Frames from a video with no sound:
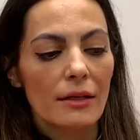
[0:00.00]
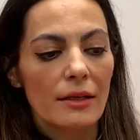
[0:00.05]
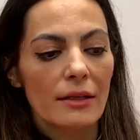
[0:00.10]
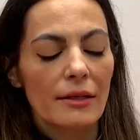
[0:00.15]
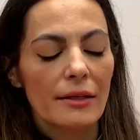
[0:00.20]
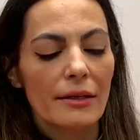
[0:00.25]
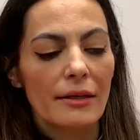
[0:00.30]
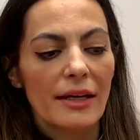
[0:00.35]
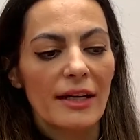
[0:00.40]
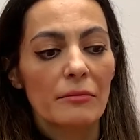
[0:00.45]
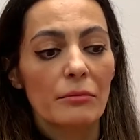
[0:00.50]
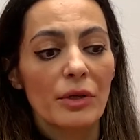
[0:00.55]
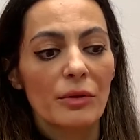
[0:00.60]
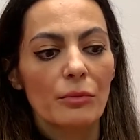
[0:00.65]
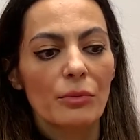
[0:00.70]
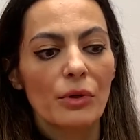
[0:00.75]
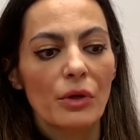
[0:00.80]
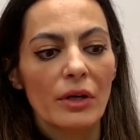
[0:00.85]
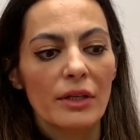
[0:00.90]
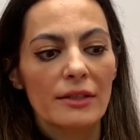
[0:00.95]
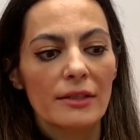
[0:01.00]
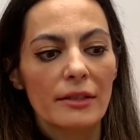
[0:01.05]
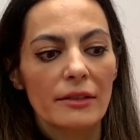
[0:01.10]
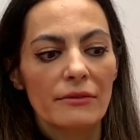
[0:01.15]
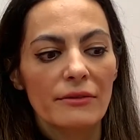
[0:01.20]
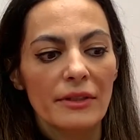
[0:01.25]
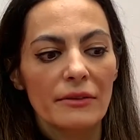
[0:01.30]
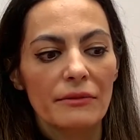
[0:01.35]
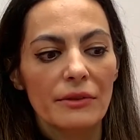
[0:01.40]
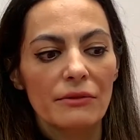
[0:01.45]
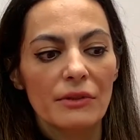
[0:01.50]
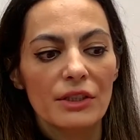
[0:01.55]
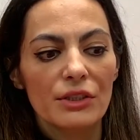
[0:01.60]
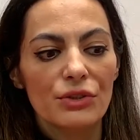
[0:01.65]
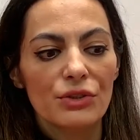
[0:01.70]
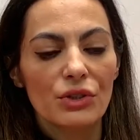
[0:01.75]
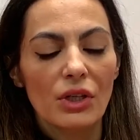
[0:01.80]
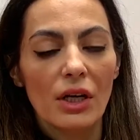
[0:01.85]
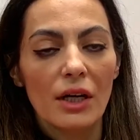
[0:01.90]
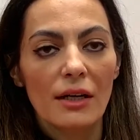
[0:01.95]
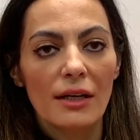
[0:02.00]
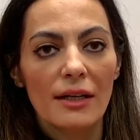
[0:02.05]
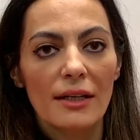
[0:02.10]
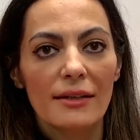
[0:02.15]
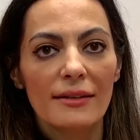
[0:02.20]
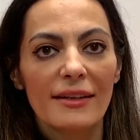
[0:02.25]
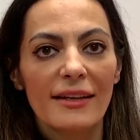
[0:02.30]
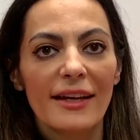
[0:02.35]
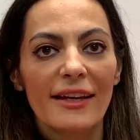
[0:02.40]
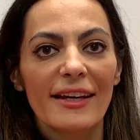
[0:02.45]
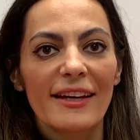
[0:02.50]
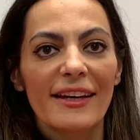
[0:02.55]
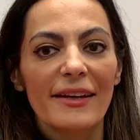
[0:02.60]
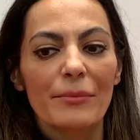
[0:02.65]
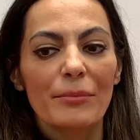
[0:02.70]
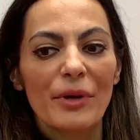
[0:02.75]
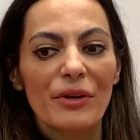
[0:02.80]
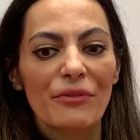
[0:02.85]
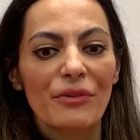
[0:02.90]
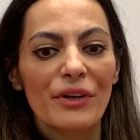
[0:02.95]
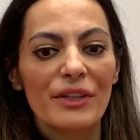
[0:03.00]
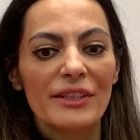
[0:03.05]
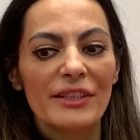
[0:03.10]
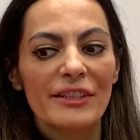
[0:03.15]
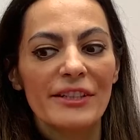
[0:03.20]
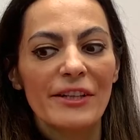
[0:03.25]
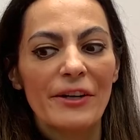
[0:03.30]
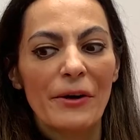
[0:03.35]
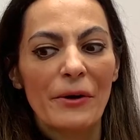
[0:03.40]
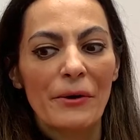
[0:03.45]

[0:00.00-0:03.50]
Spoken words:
and my brother, when we were child, my father,